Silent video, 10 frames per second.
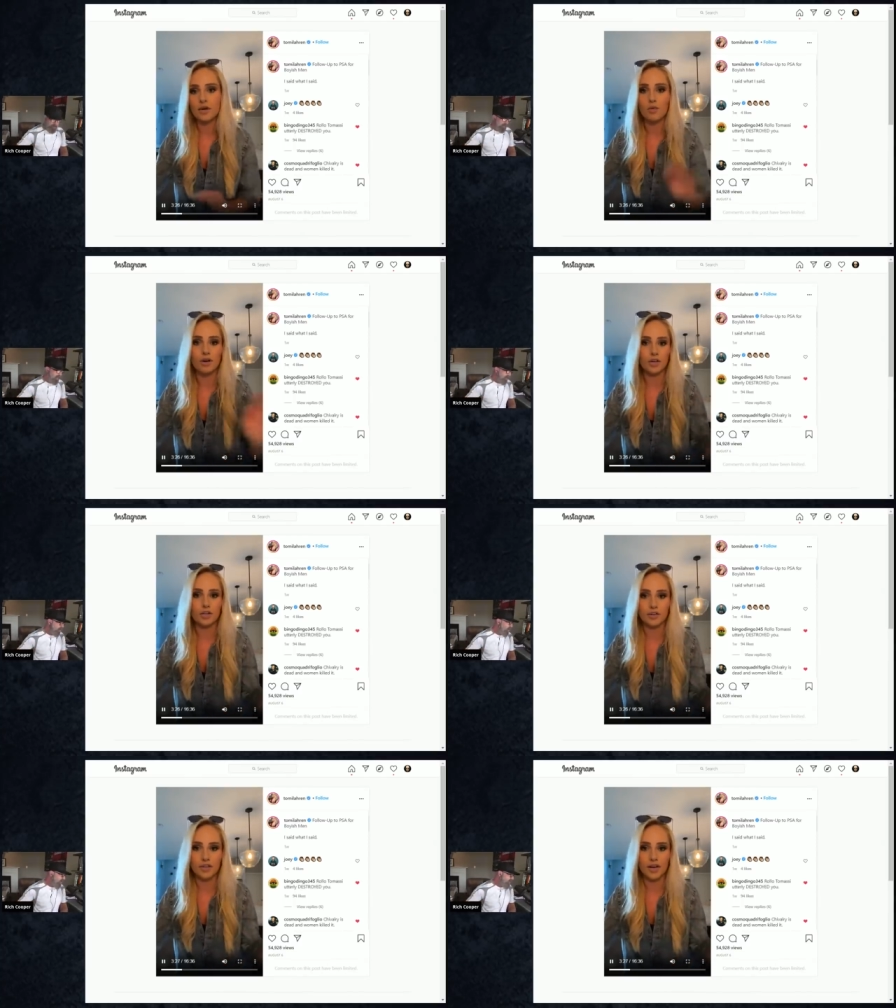So
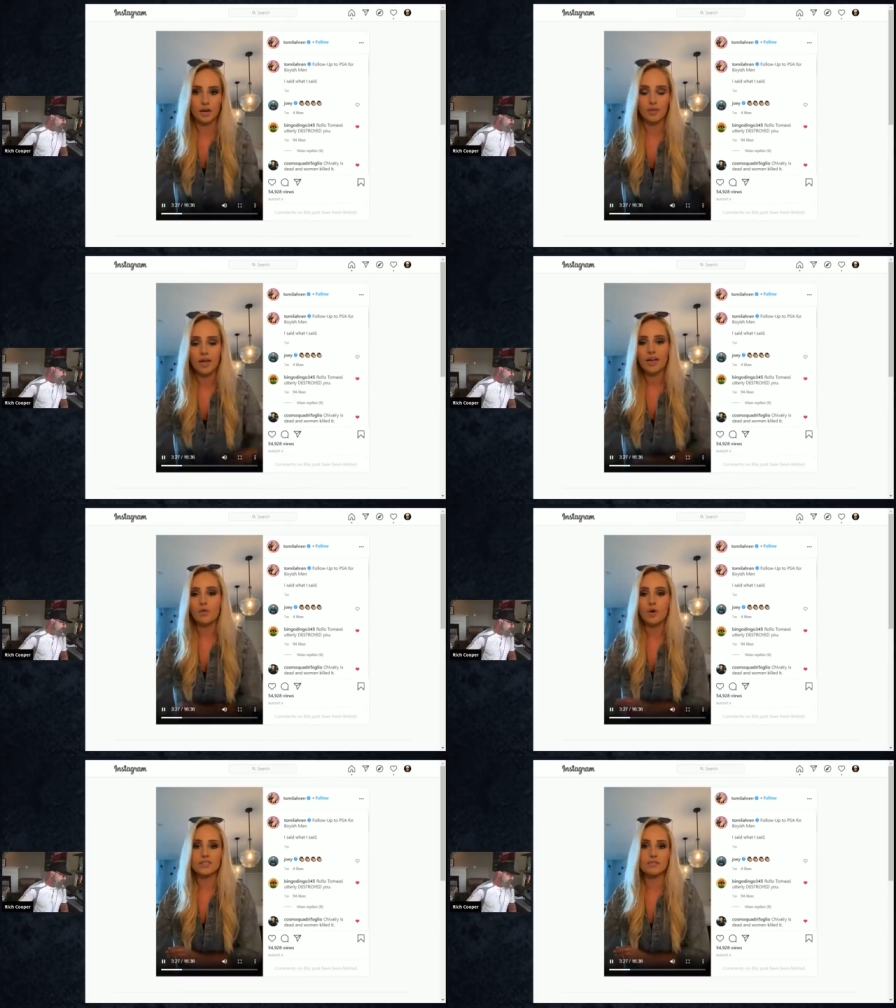again, why didn't you
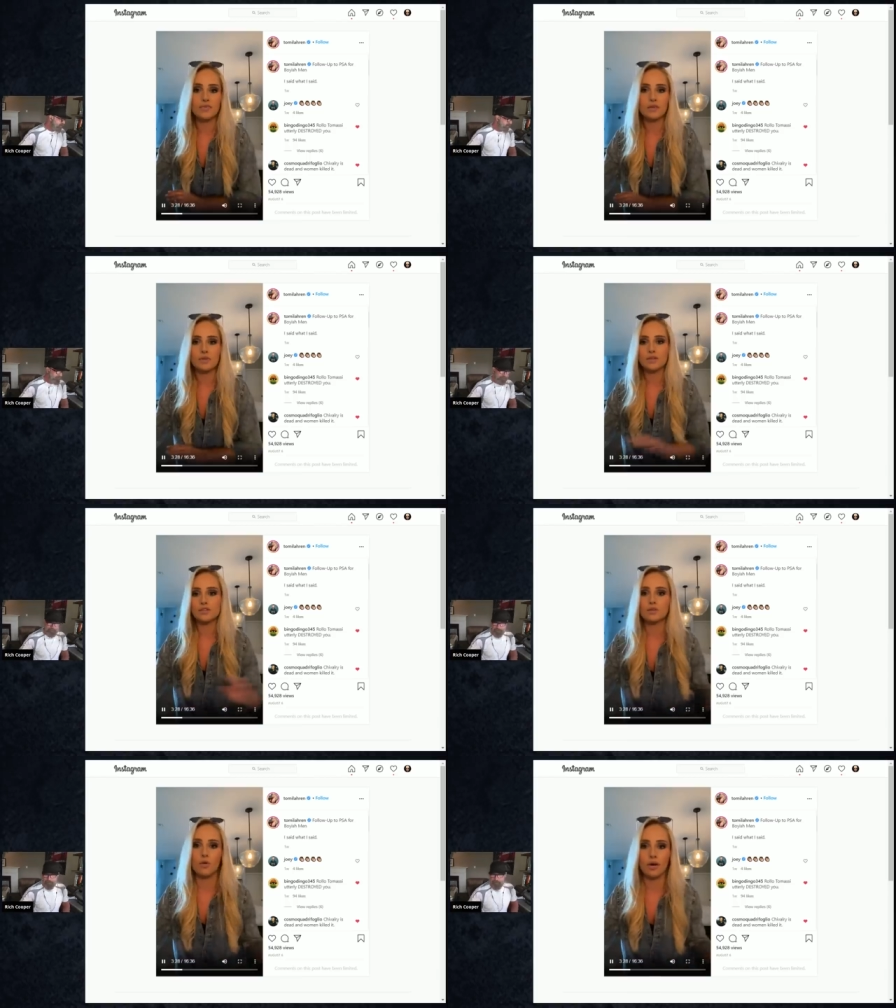marry him? It wasn't me
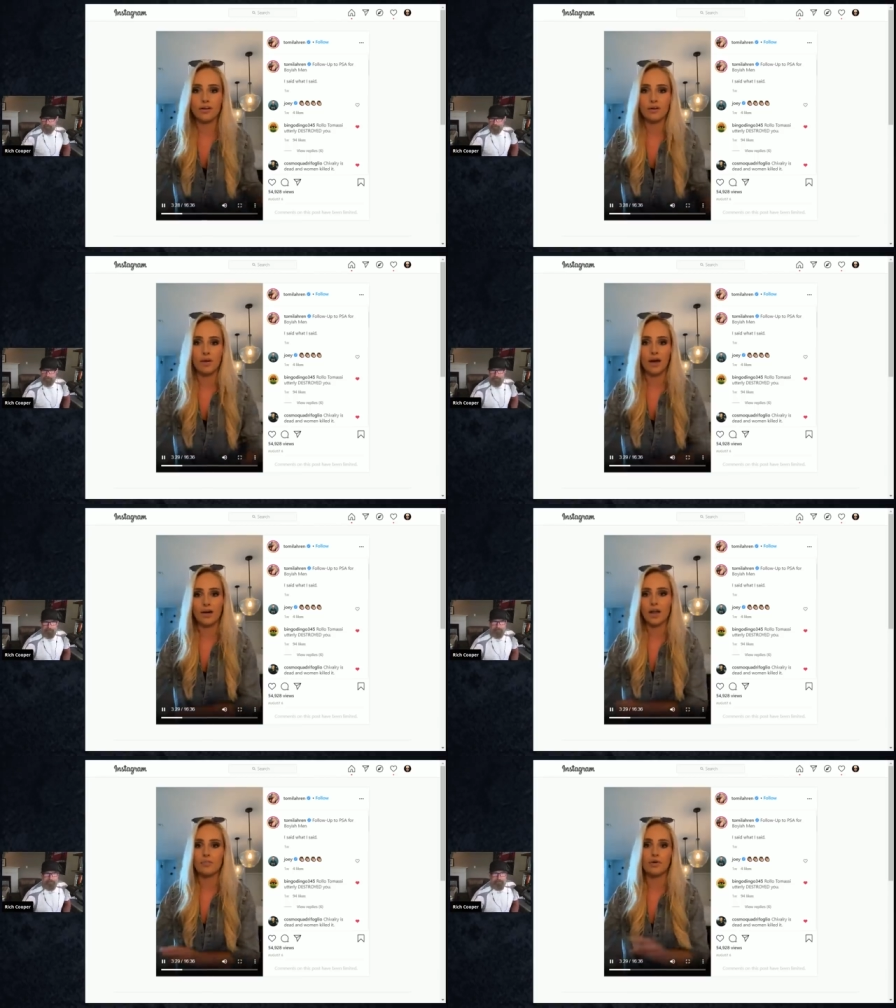being scorned
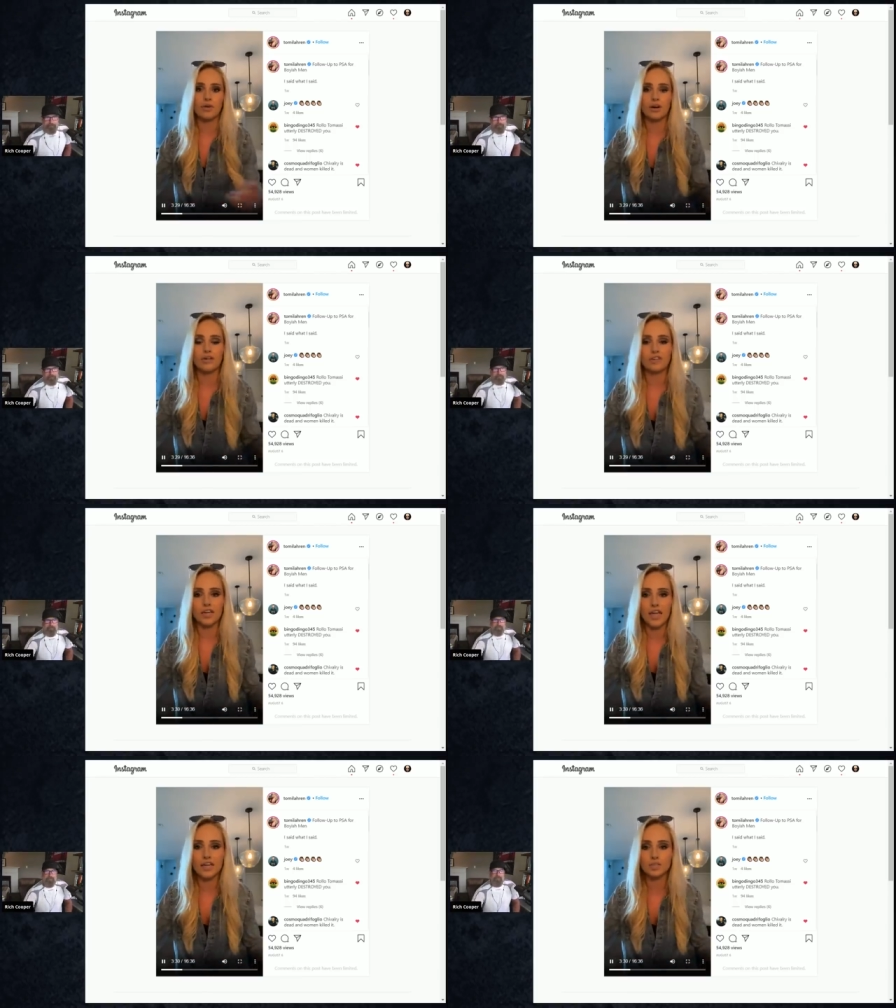about a broken
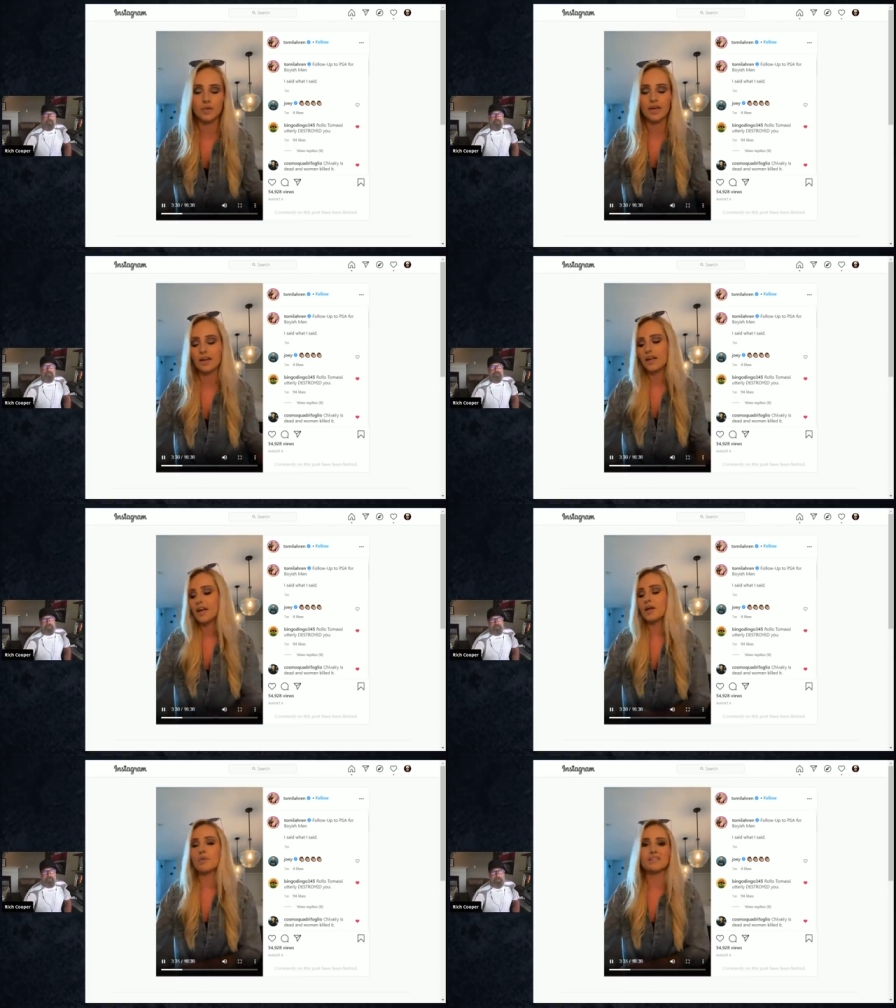off engagement.
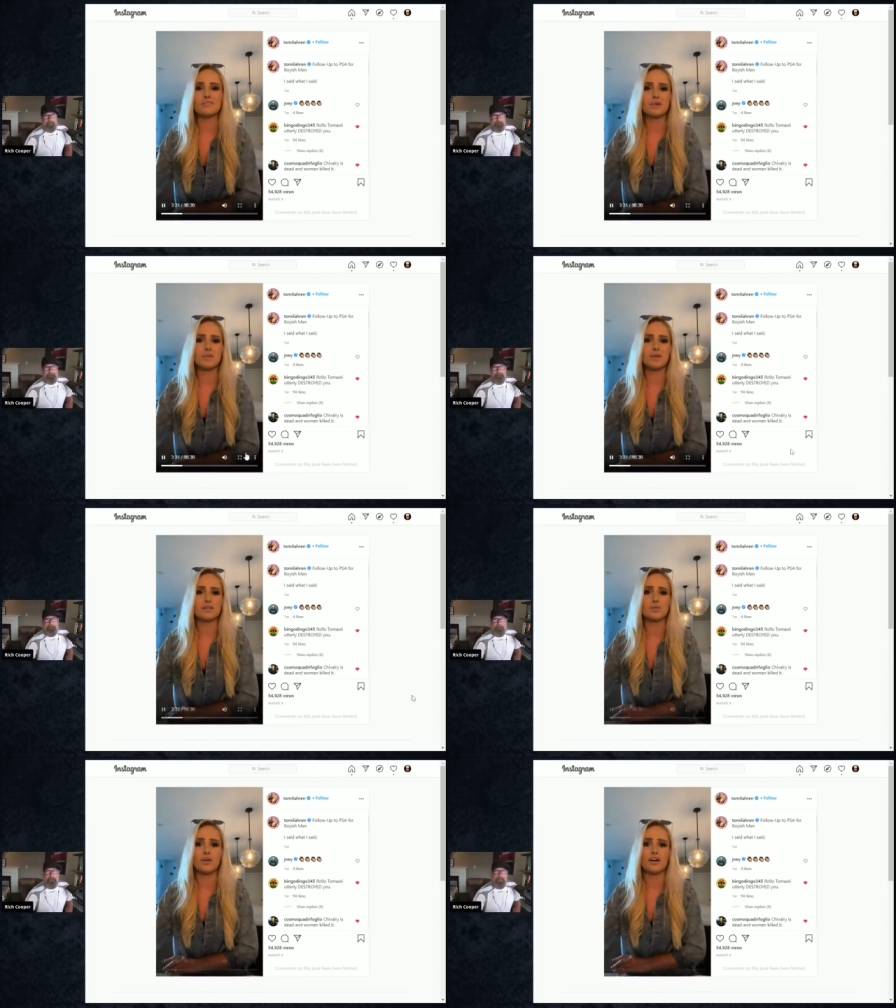It wasn't me
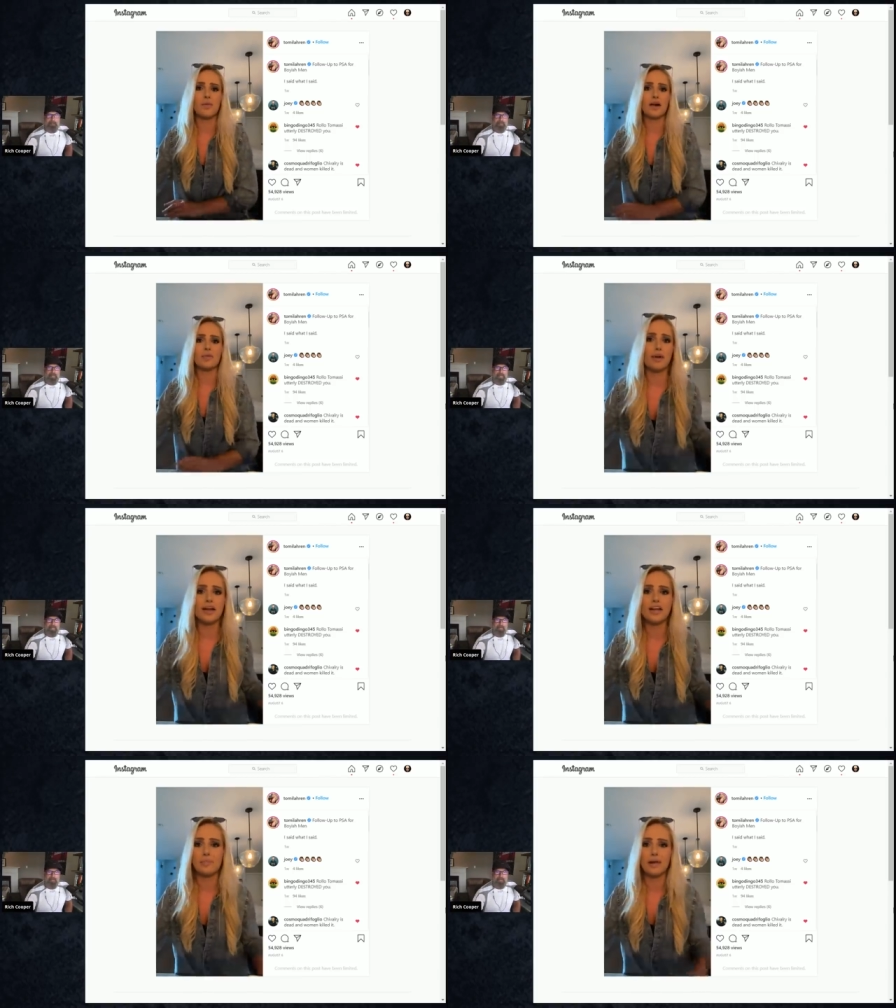being scorned about a
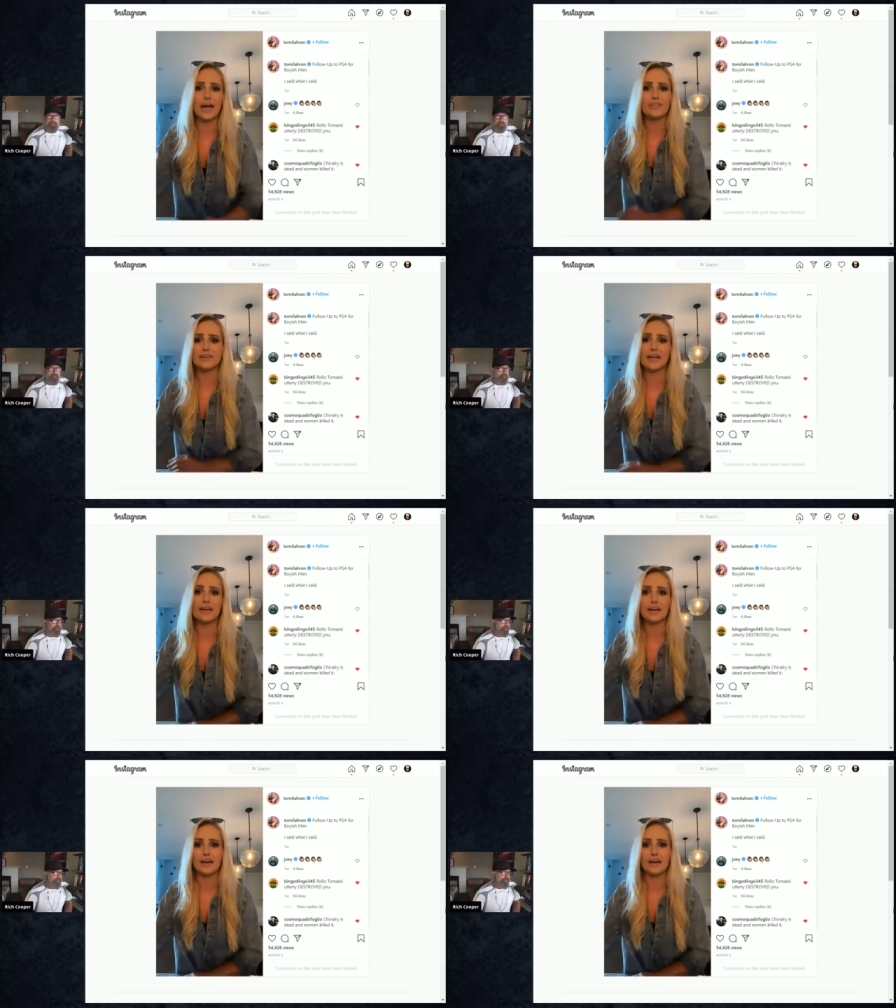bad breakup. I
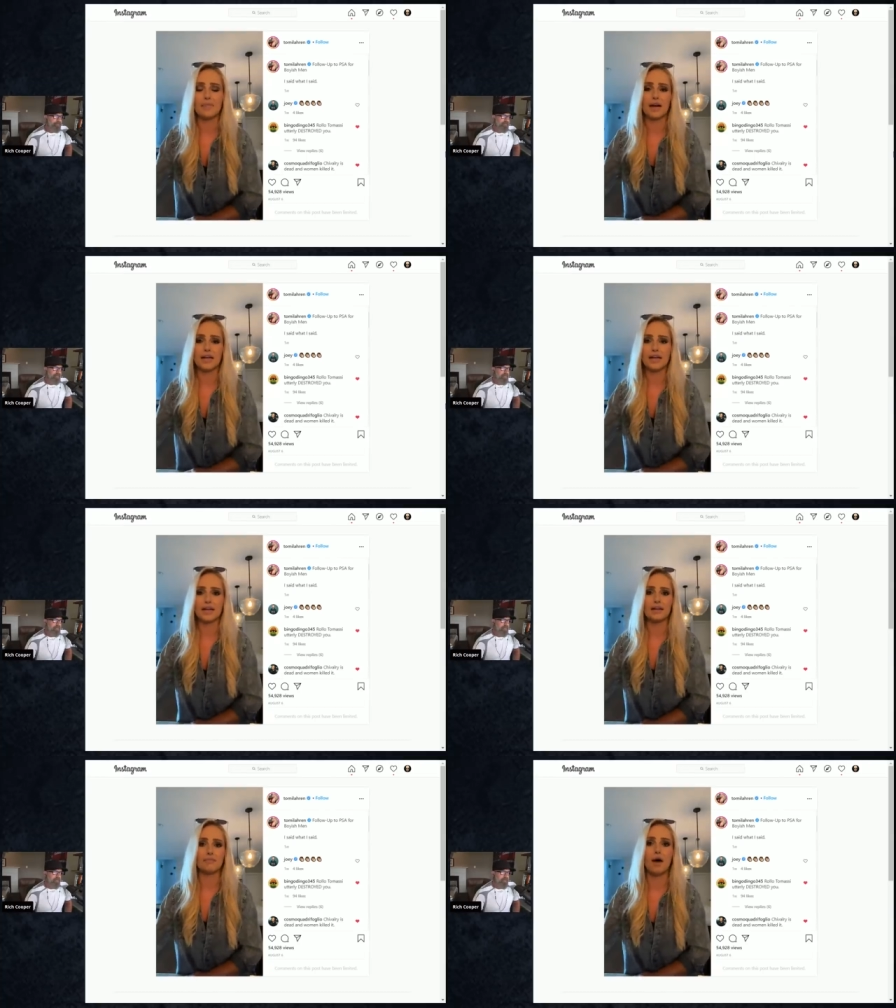haven't dated
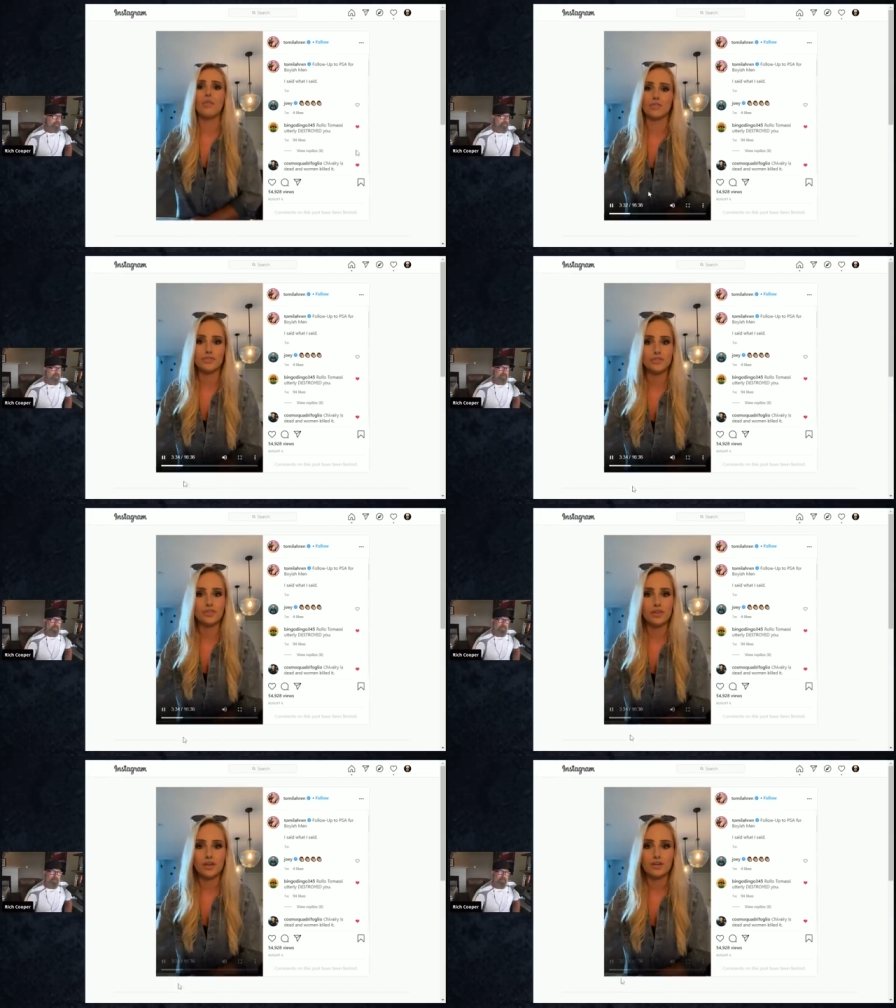anybody in
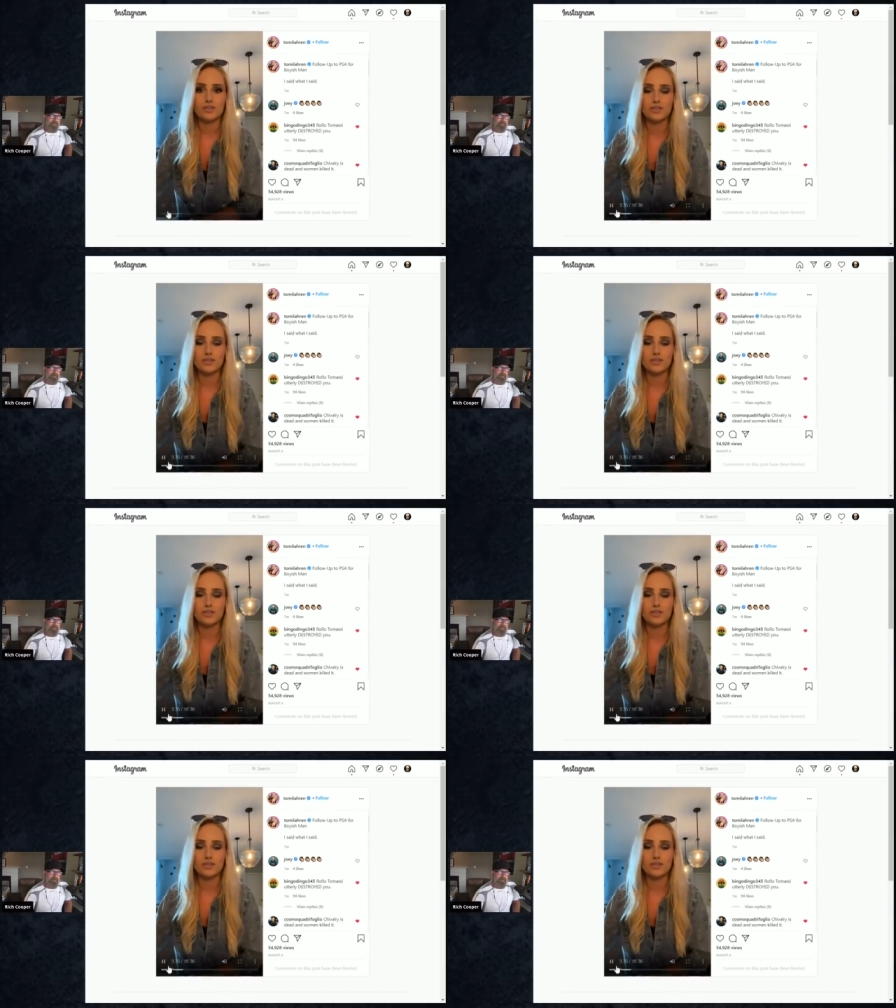months.